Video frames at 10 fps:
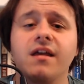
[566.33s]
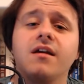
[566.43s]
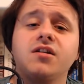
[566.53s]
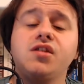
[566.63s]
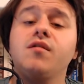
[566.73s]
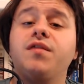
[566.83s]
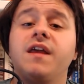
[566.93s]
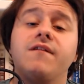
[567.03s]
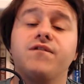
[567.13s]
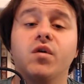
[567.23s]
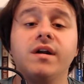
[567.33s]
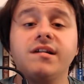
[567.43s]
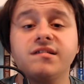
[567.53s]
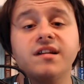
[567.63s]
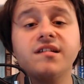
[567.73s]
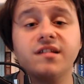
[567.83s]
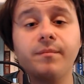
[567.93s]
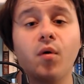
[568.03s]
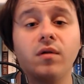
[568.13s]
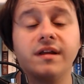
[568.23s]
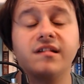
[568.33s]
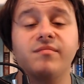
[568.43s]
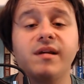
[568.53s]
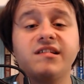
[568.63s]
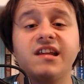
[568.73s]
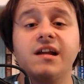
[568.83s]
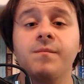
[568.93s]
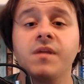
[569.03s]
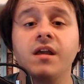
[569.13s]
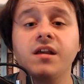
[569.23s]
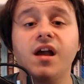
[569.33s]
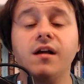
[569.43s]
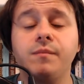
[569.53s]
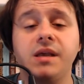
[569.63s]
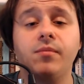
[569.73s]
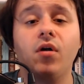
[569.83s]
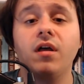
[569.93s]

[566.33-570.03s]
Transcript: Do you think, for instance, the polling is missing young people?